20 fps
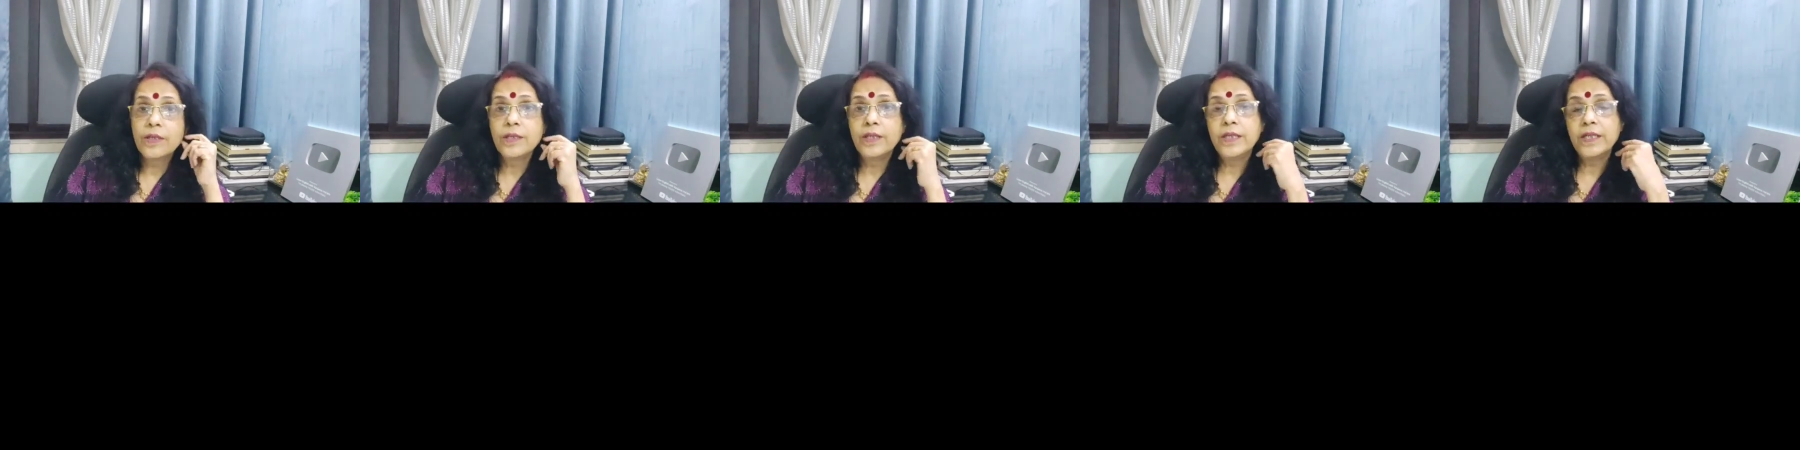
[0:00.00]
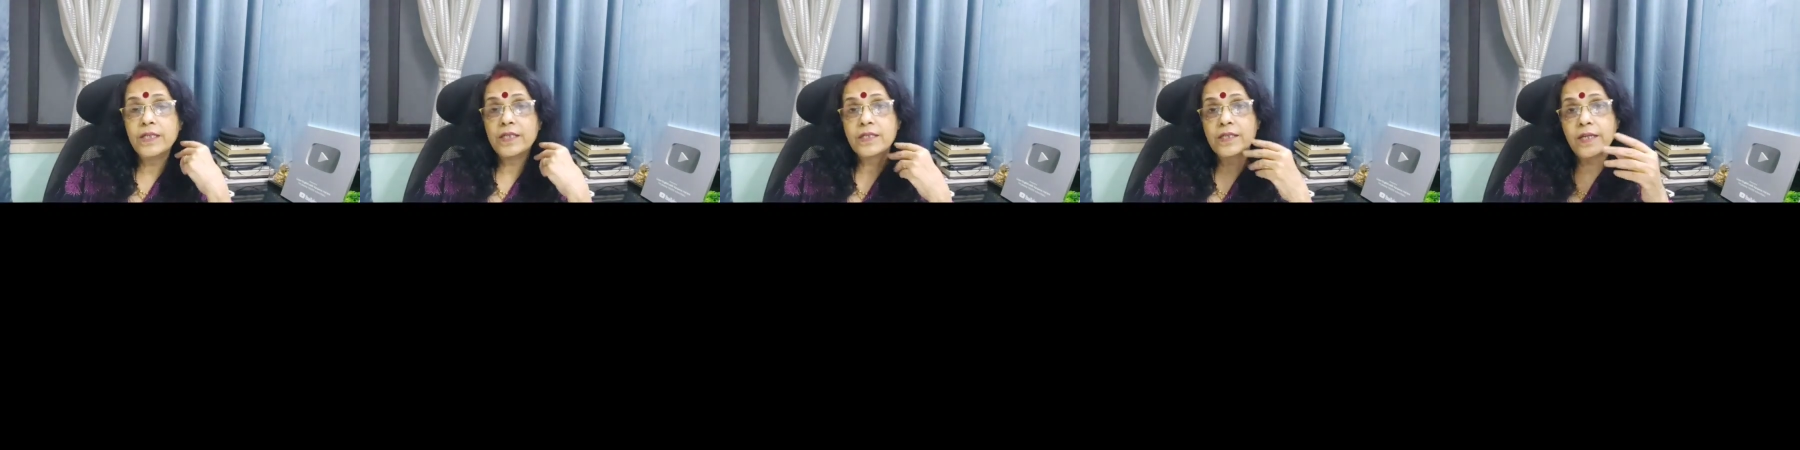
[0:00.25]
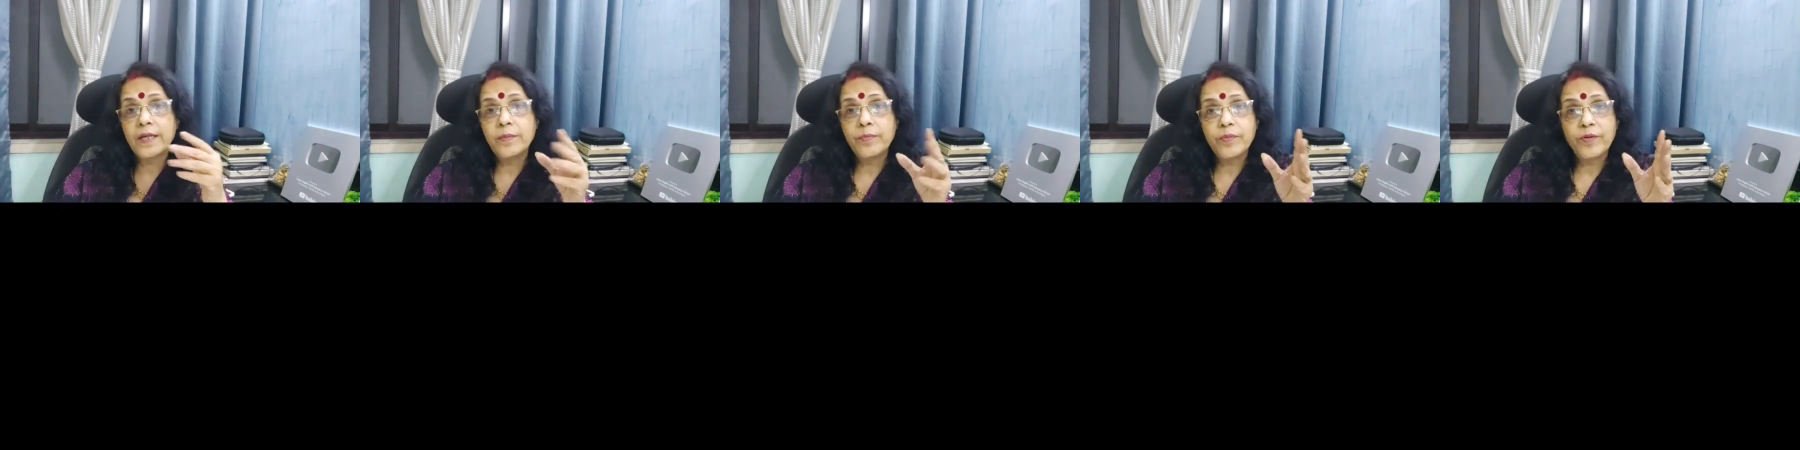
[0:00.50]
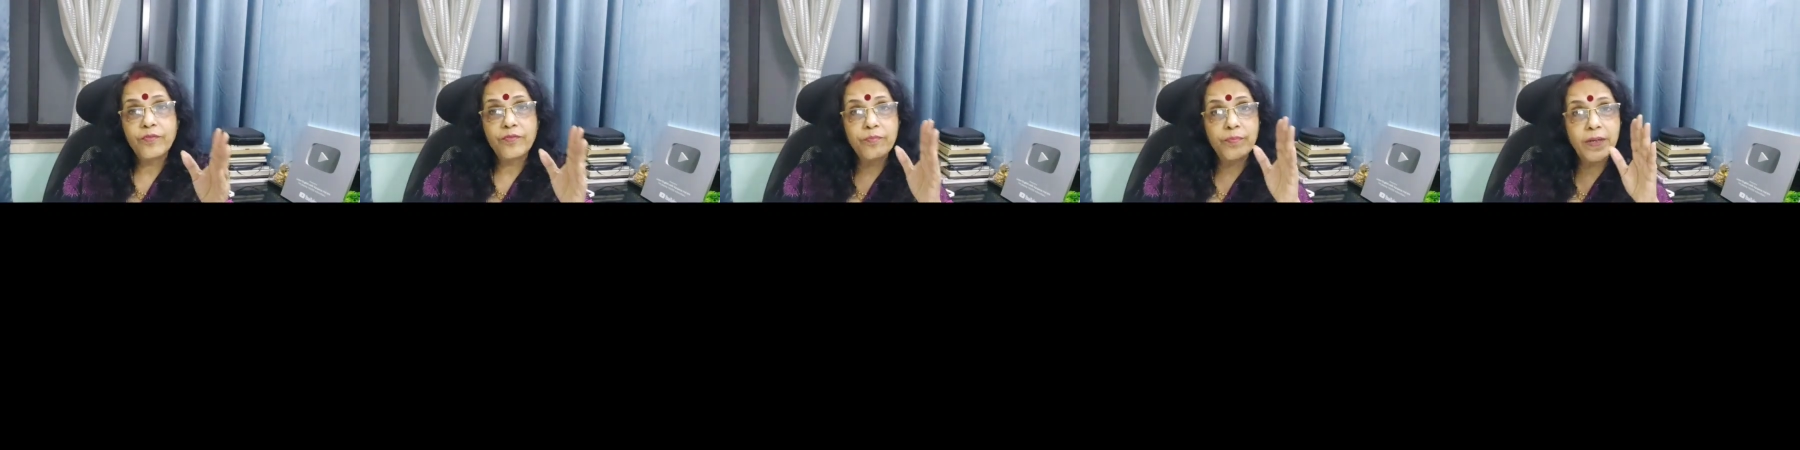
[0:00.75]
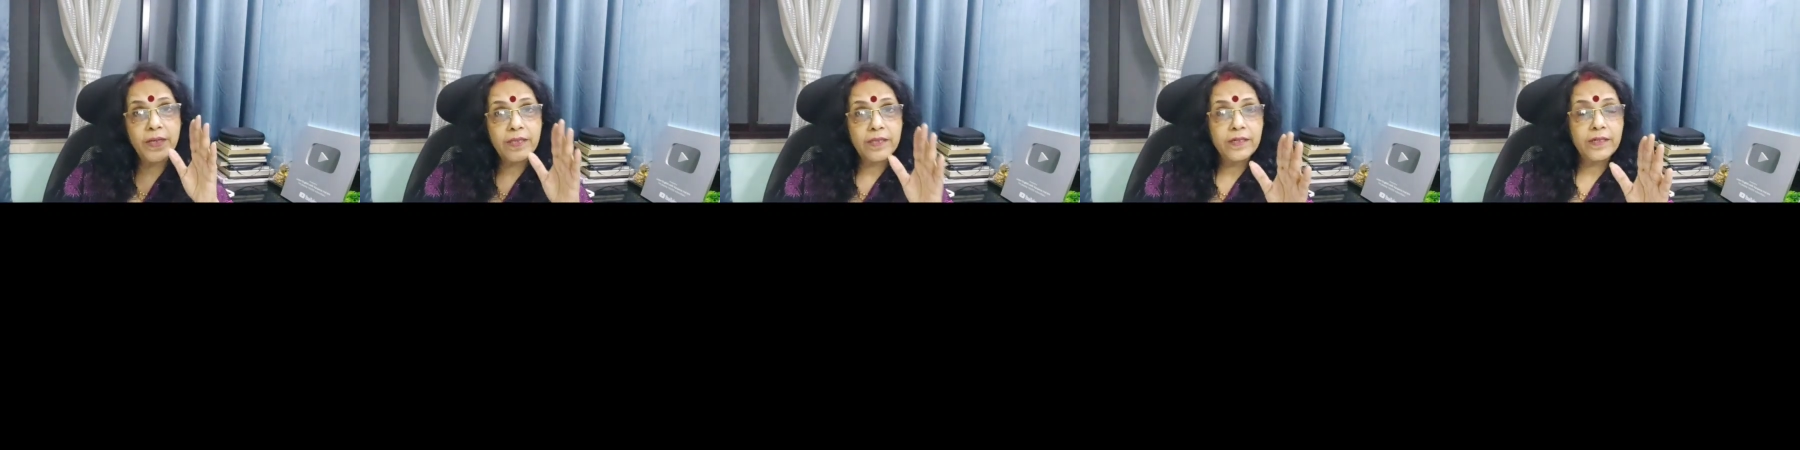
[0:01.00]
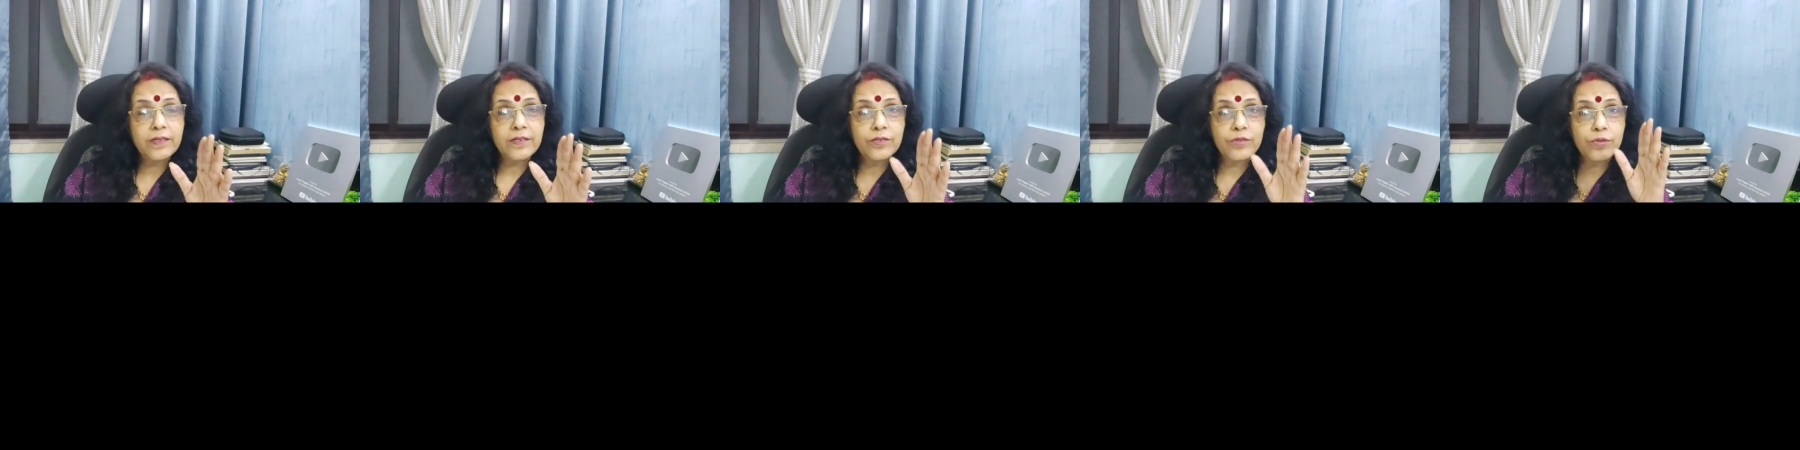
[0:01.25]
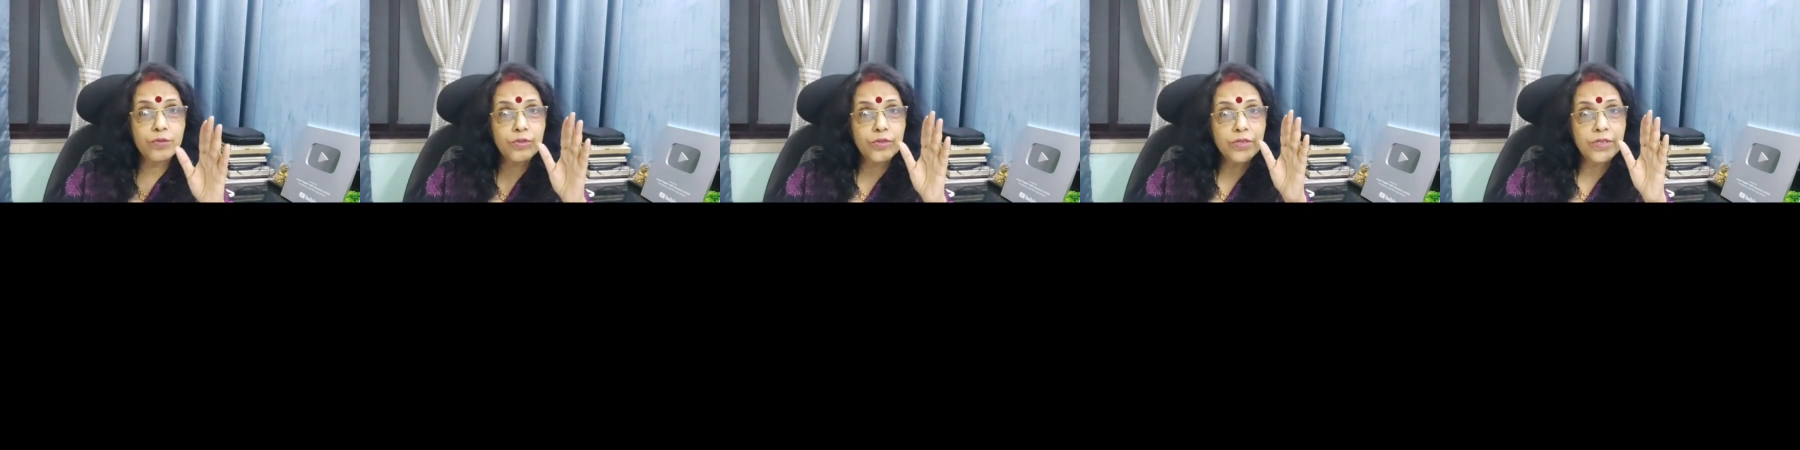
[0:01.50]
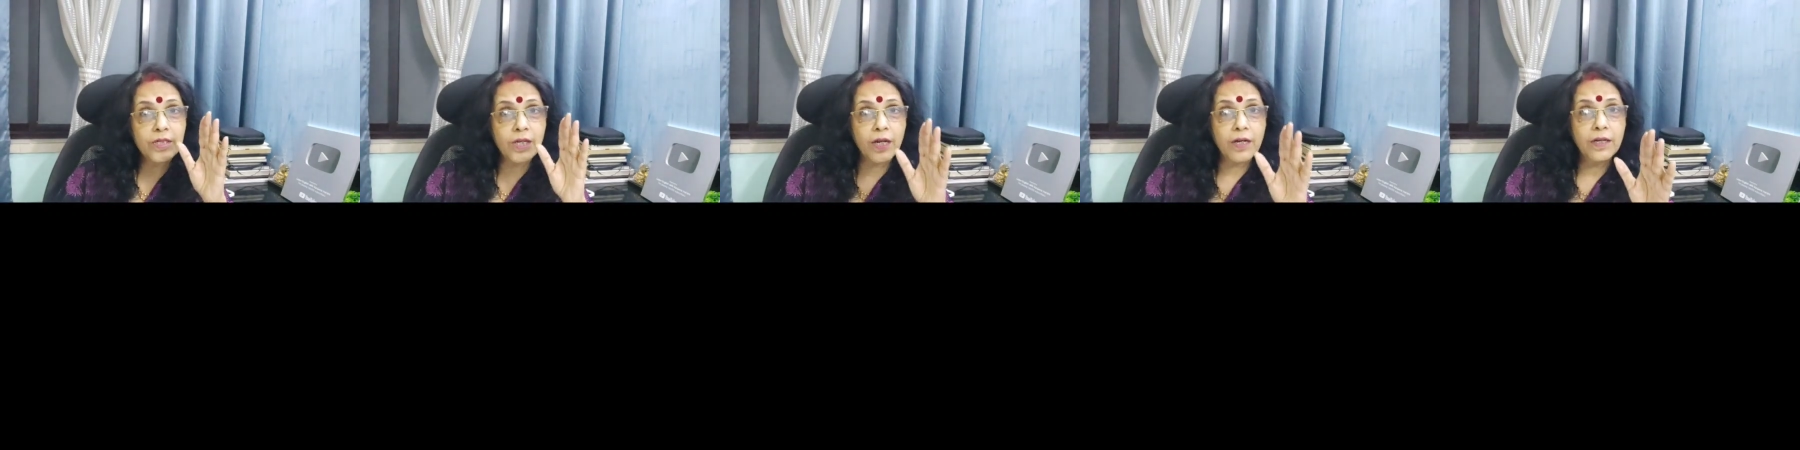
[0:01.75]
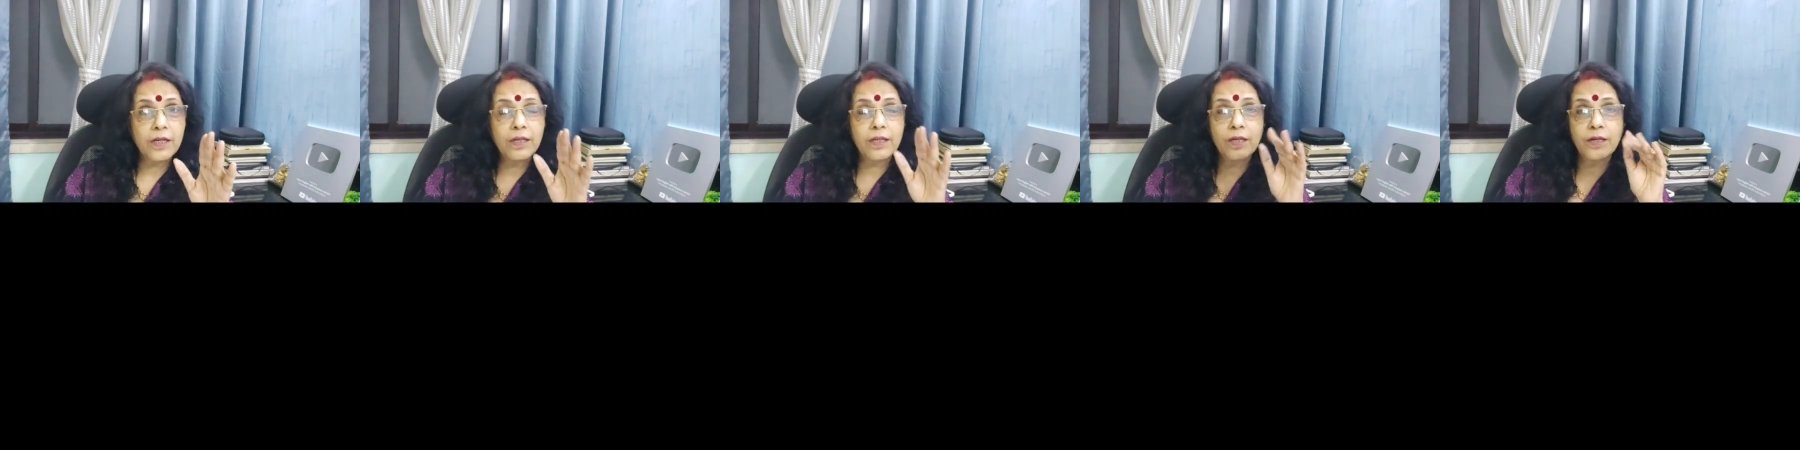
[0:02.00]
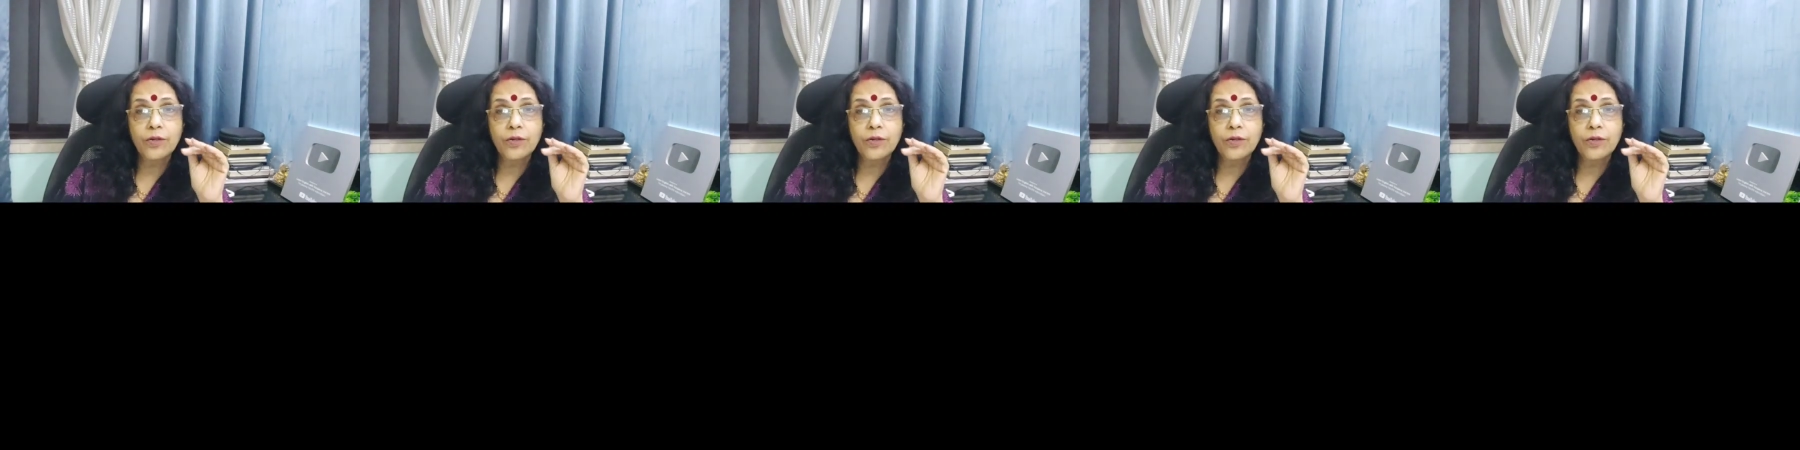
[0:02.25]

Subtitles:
these type of methods to stunt